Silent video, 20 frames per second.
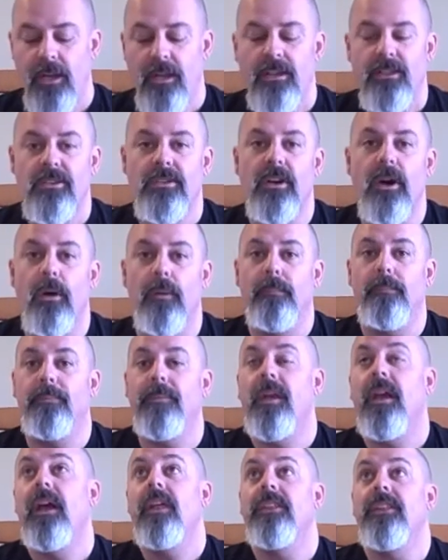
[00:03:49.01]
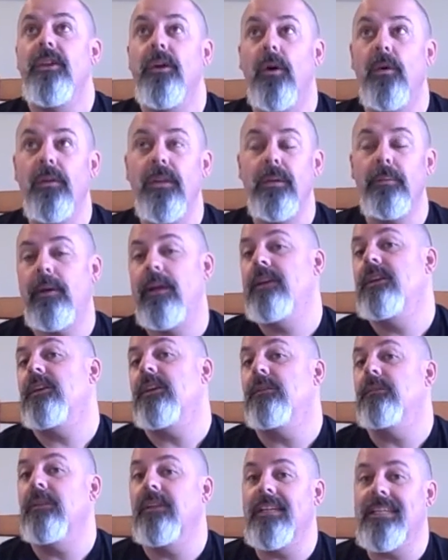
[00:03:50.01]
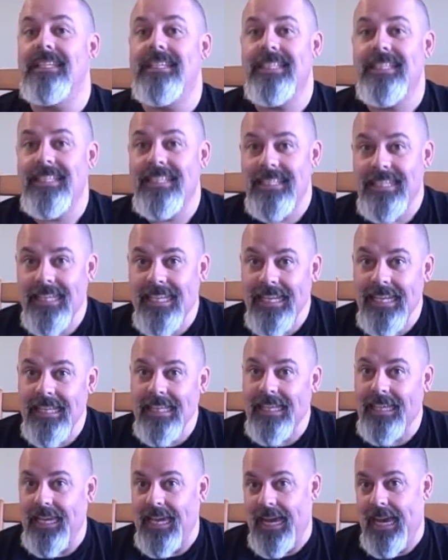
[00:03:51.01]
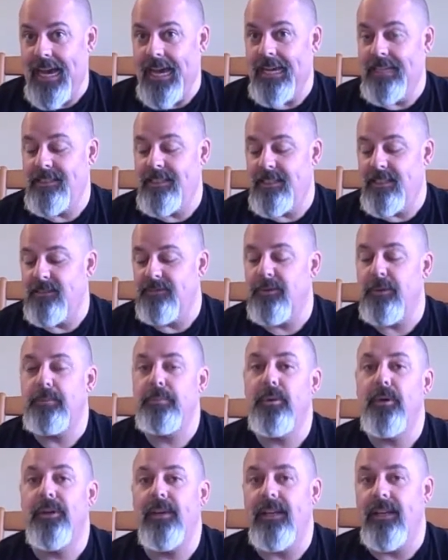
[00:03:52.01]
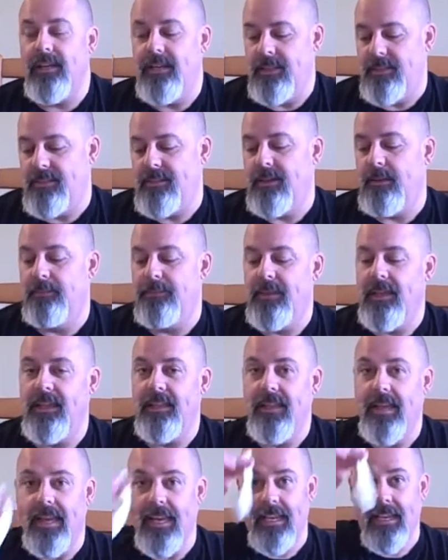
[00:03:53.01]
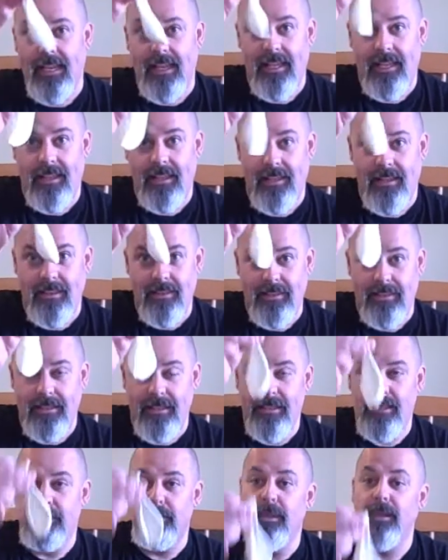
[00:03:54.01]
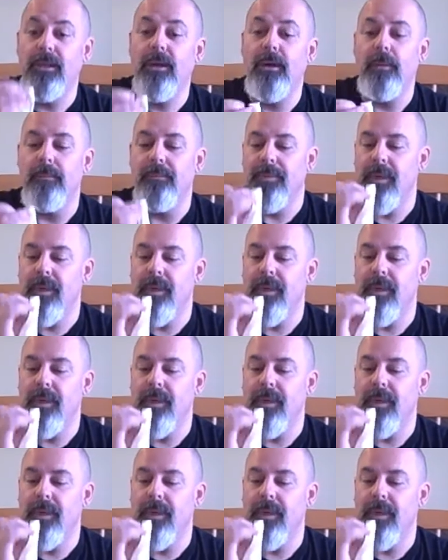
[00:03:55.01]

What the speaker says: So, the only way you can really see the gas is if we put it in something like this balloon.